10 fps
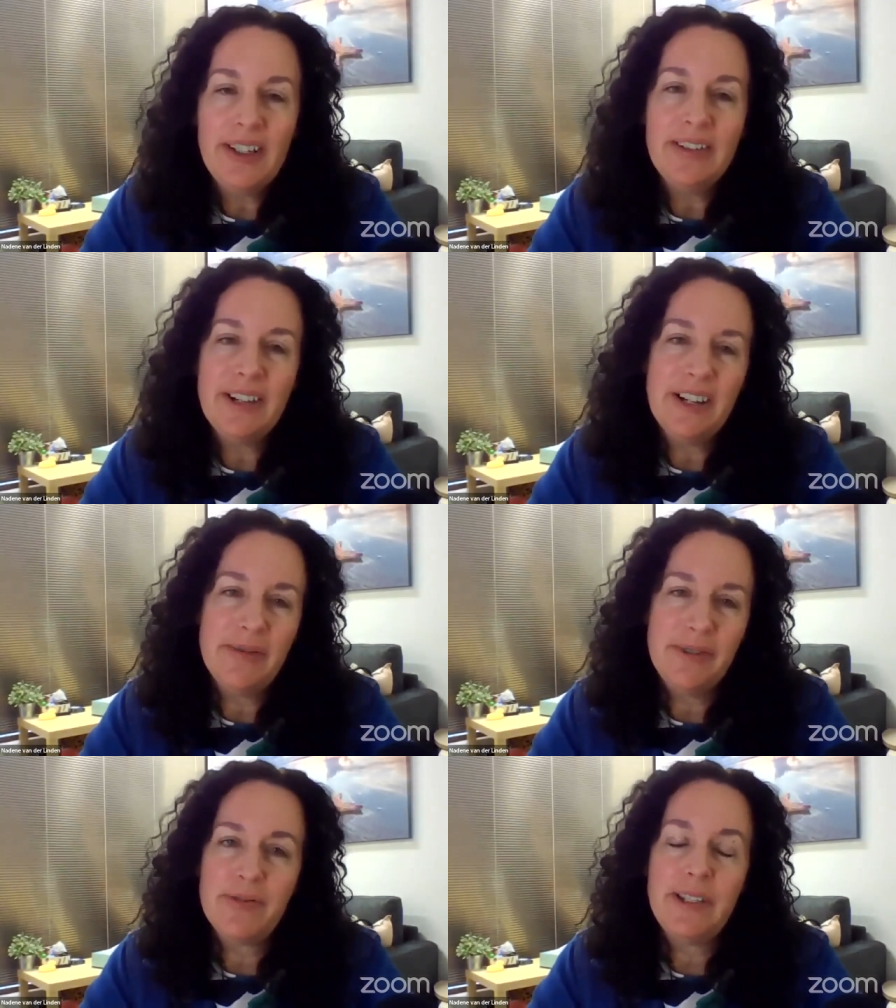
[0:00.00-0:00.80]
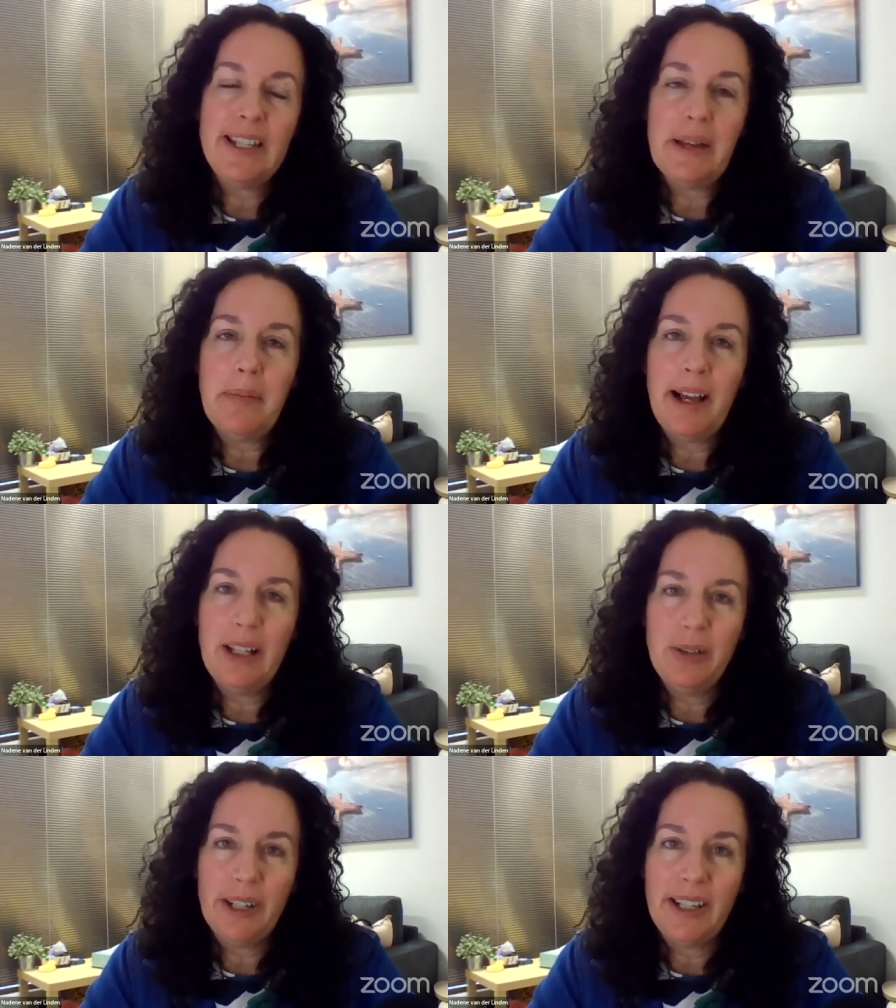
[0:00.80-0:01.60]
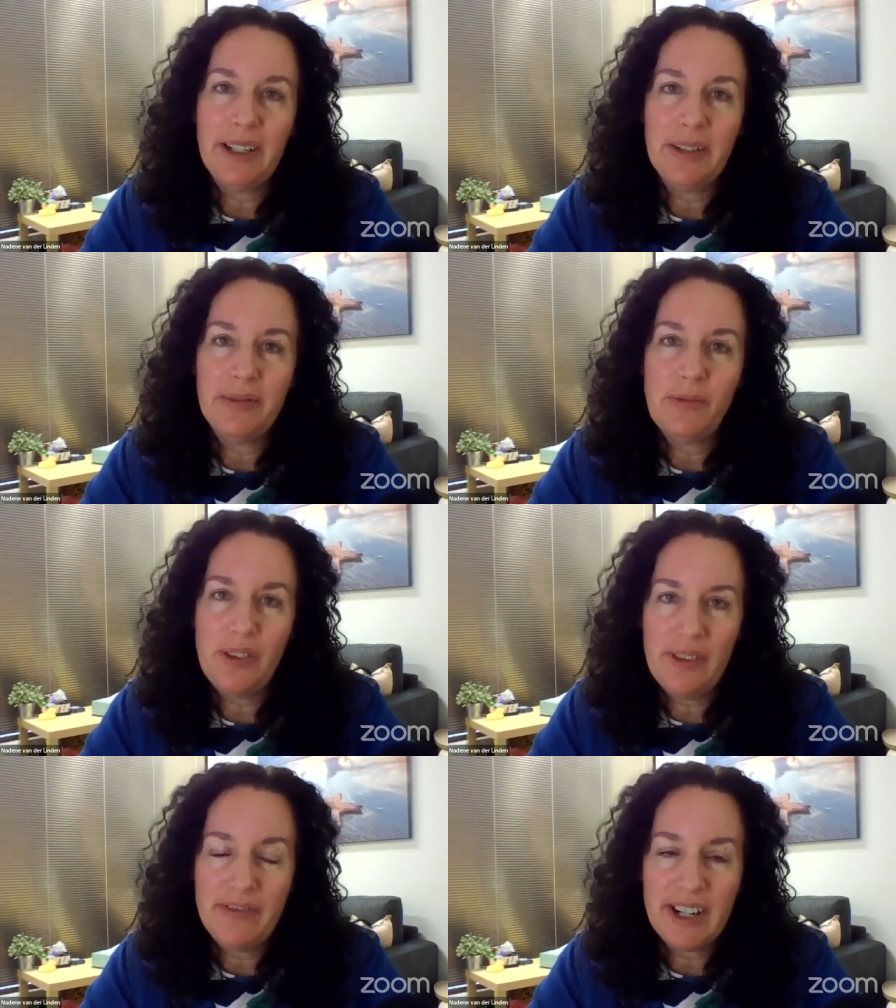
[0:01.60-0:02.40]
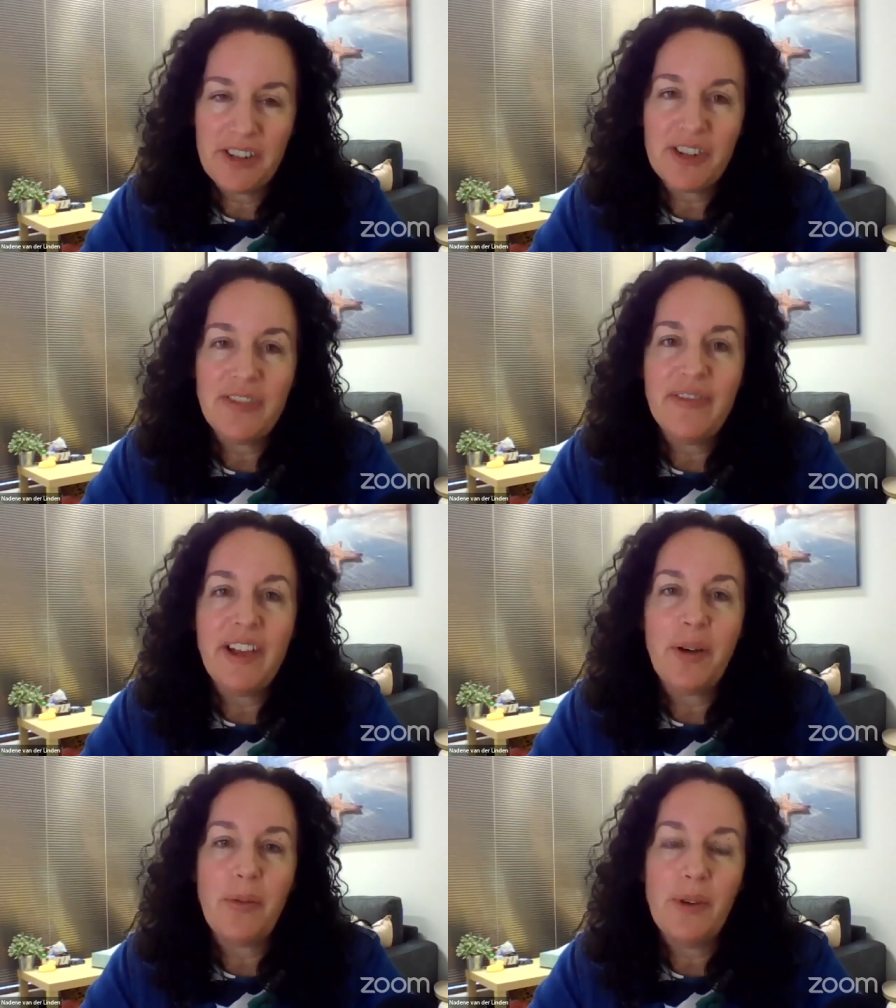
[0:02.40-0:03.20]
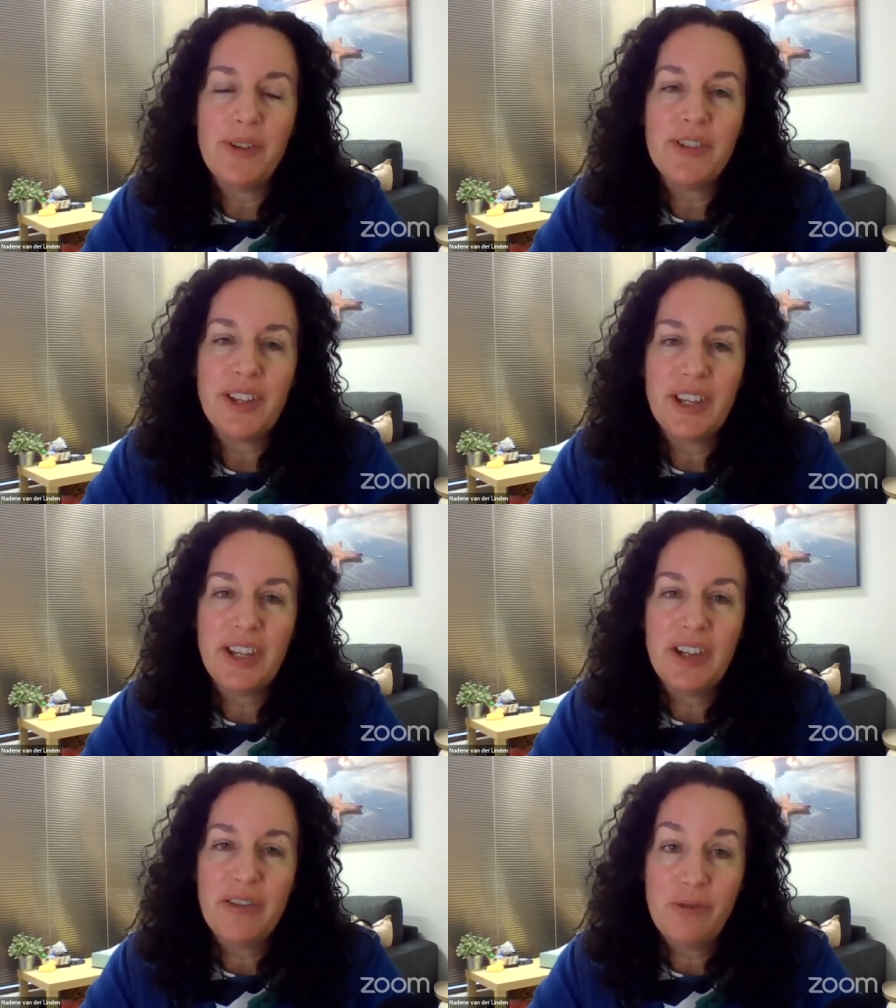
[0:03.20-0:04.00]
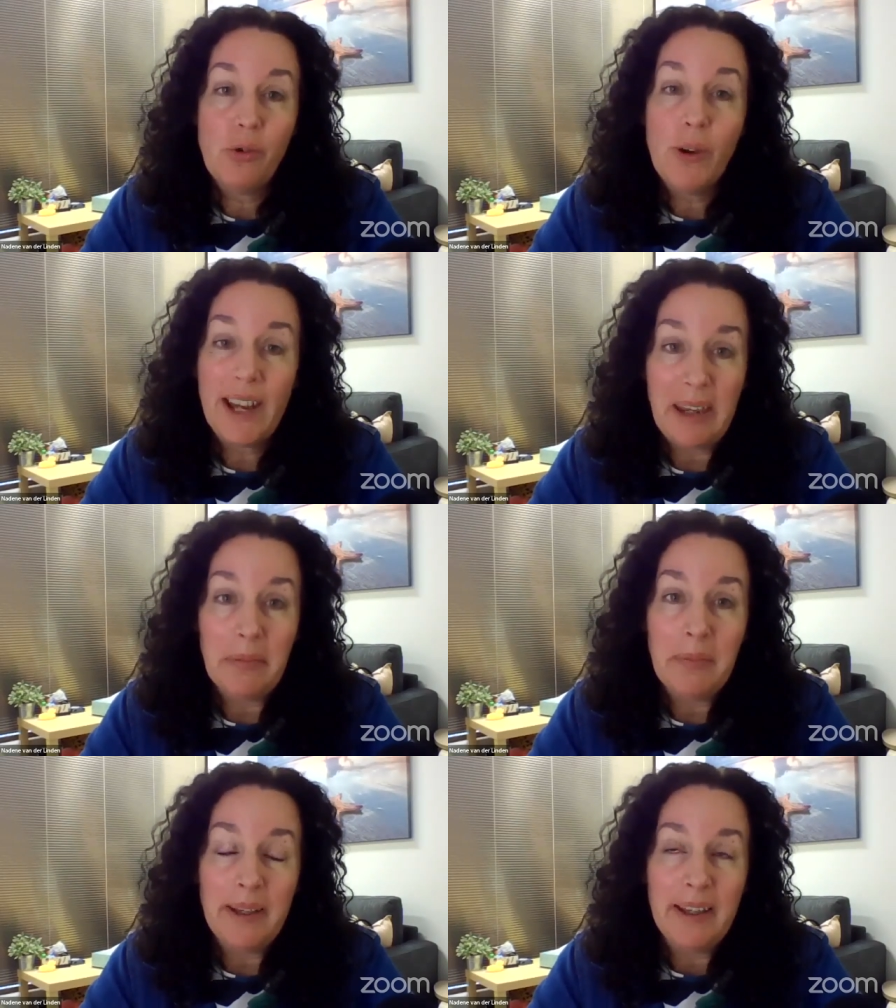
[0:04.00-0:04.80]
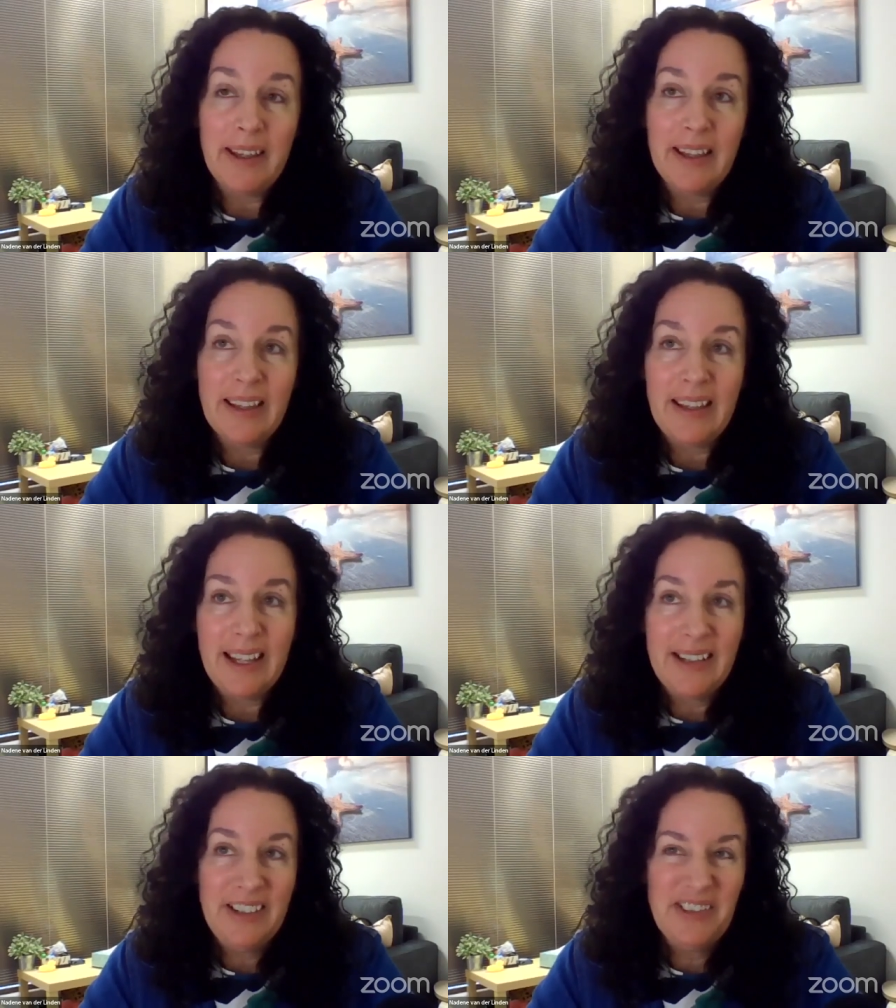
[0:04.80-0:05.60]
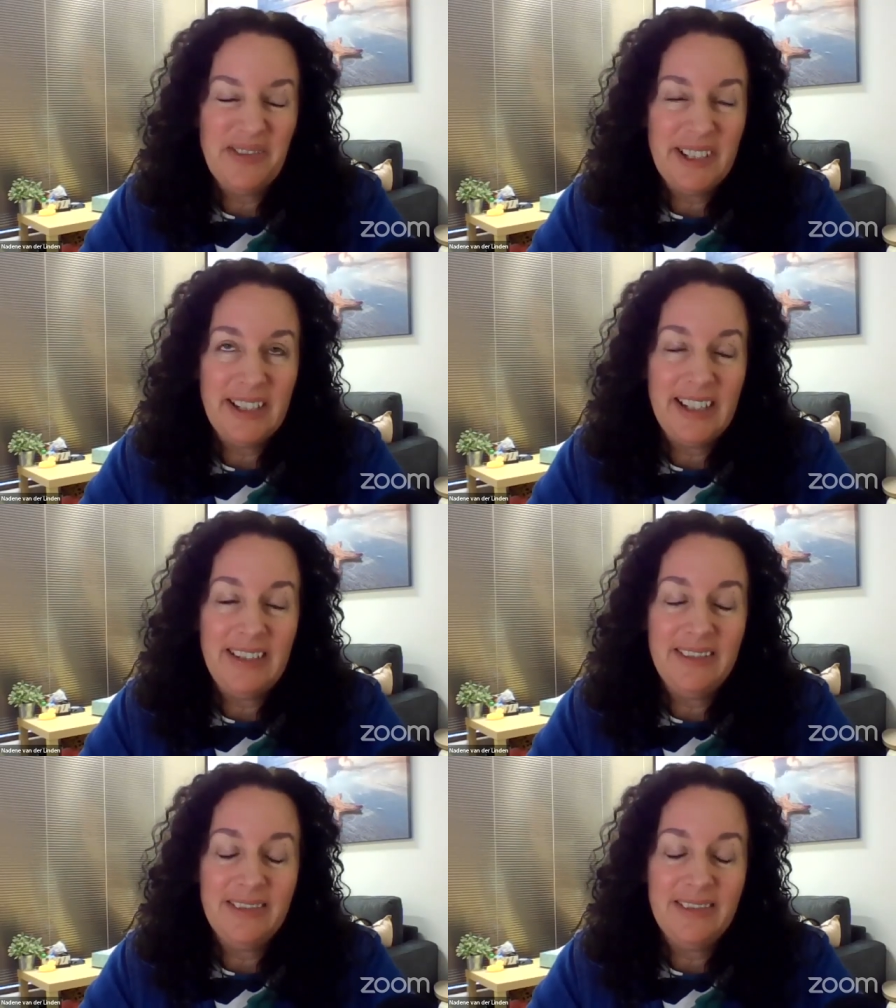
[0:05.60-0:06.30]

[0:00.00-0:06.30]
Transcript: And, and it was really about looking at what the function of that was for him and, you know, really. Yep.